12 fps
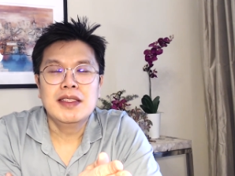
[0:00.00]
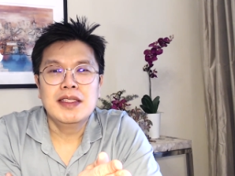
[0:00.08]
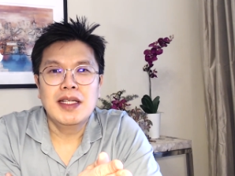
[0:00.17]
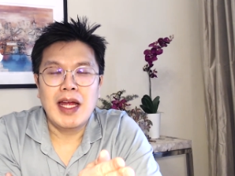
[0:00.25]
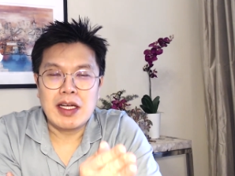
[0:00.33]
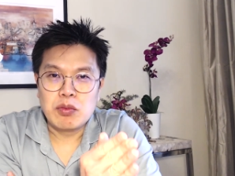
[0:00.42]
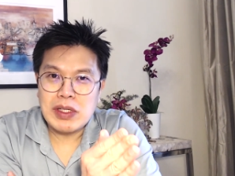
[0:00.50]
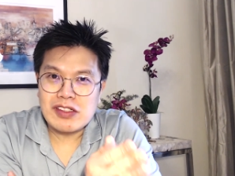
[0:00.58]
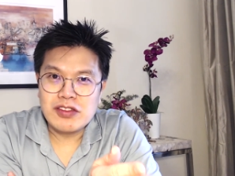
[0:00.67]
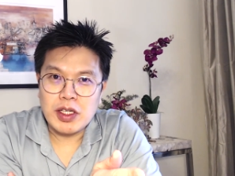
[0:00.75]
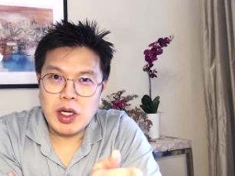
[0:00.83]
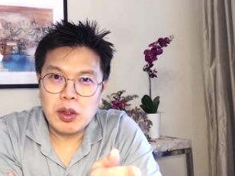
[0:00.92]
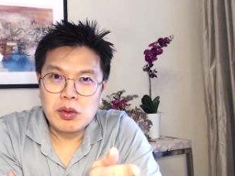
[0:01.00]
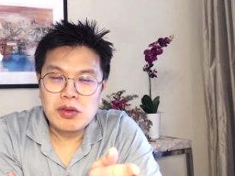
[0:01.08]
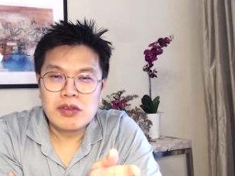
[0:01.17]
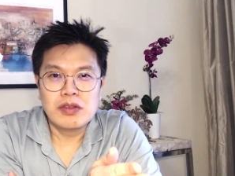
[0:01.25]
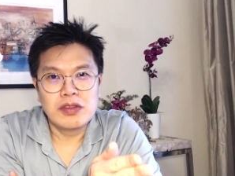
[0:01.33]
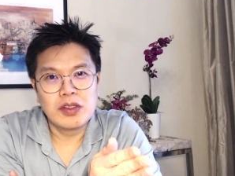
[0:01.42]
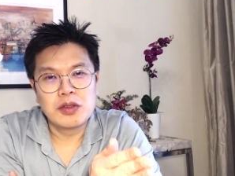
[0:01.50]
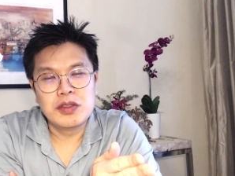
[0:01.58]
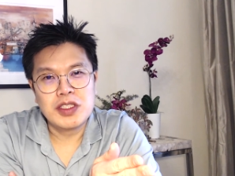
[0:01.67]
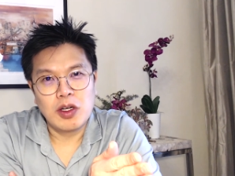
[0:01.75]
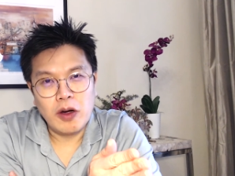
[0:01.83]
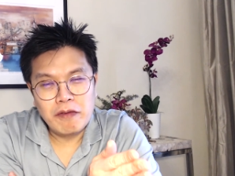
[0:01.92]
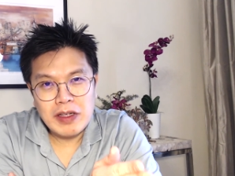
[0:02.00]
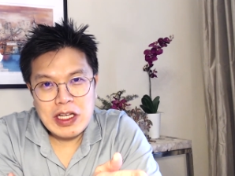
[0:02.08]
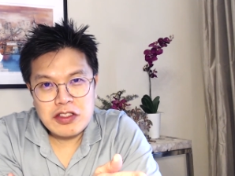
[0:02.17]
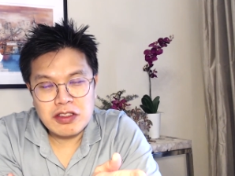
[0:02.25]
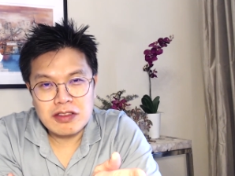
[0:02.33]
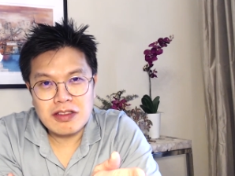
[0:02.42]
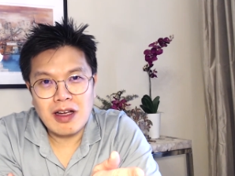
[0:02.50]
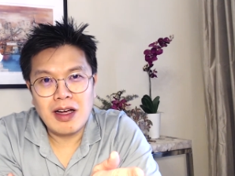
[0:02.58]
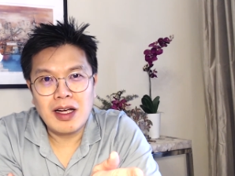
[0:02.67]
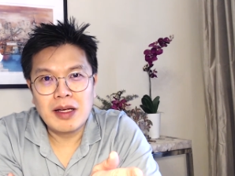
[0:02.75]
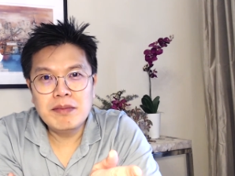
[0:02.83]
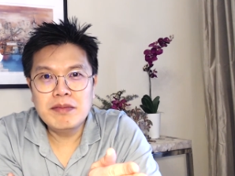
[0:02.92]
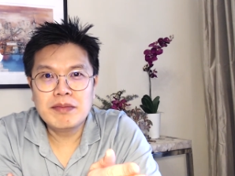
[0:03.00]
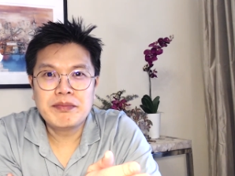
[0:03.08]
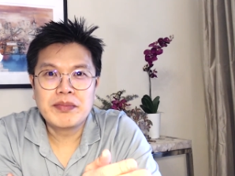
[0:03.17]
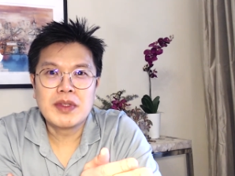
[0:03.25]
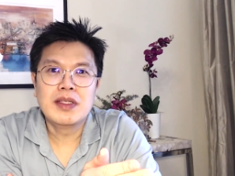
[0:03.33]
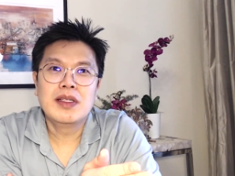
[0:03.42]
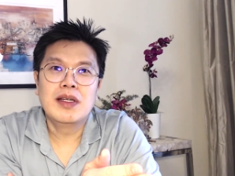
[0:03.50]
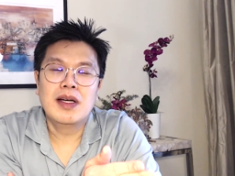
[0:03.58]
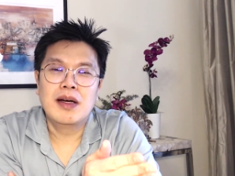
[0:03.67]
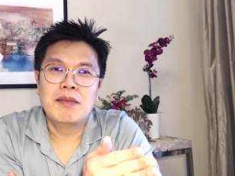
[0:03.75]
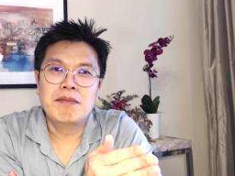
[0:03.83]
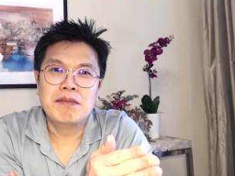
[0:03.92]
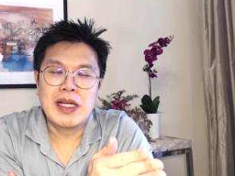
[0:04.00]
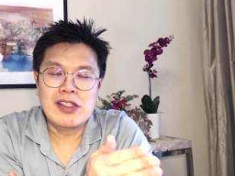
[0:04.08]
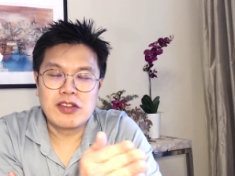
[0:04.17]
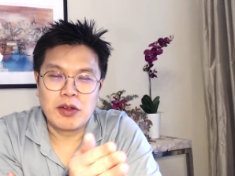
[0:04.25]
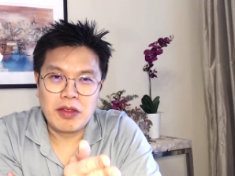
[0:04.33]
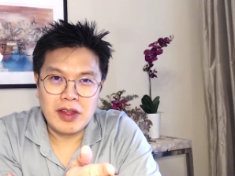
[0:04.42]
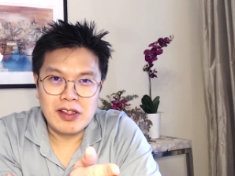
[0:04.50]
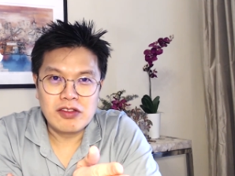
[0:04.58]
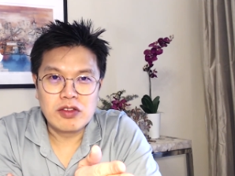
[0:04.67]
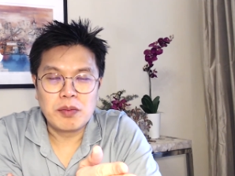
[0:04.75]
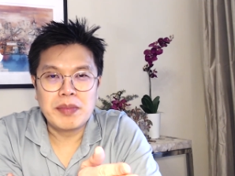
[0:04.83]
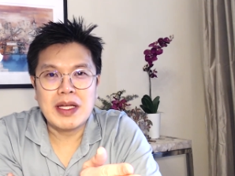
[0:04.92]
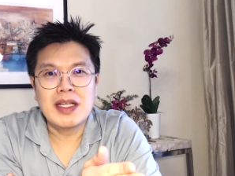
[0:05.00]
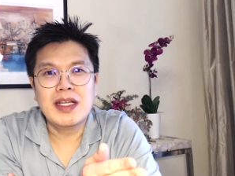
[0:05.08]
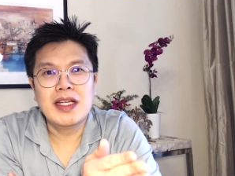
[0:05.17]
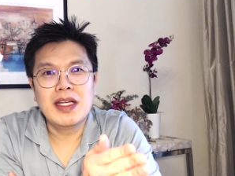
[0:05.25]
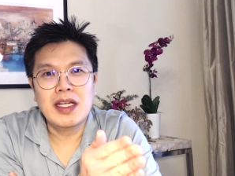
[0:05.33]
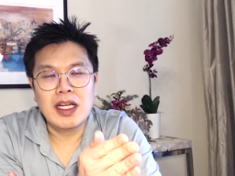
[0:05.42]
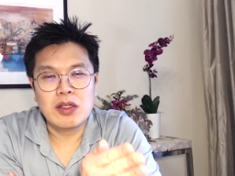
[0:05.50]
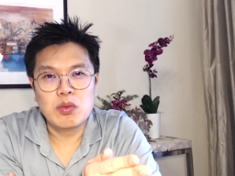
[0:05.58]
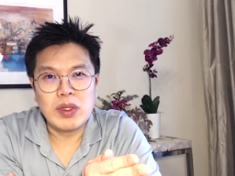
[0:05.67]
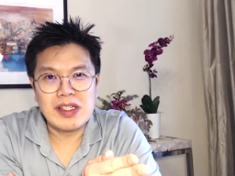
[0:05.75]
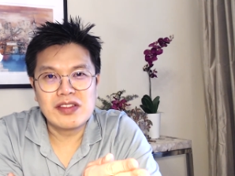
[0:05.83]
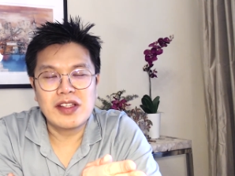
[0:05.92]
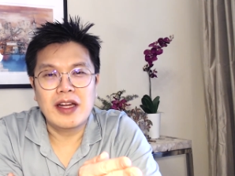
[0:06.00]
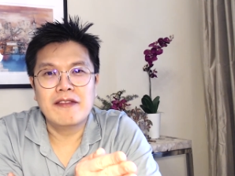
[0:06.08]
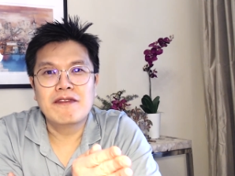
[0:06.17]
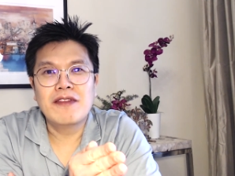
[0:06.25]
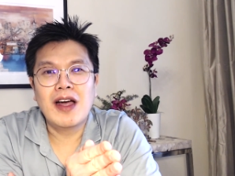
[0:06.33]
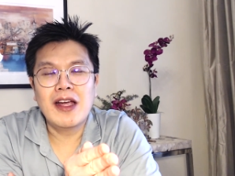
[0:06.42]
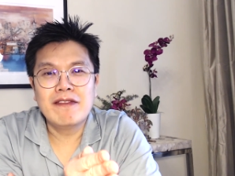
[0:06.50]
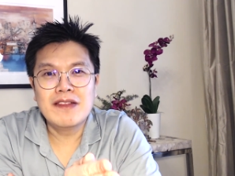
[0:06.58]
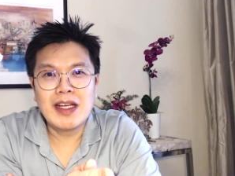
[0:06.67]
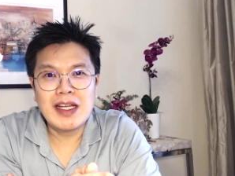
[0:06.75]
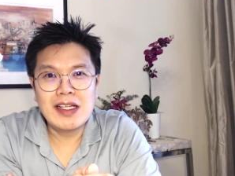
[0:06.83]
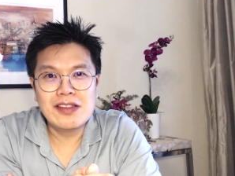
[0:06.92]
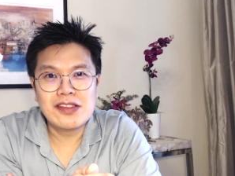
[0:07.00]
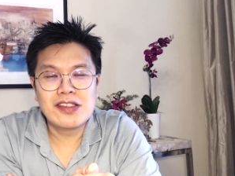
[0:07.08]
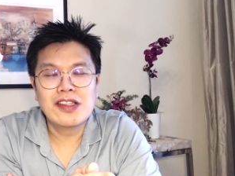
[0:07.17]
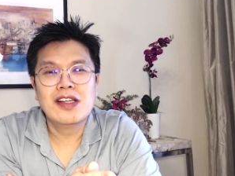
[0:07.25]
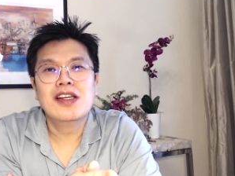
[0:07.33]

8 weeks ago so she, ovulation time um, based on this would be 8 weeks and 5 days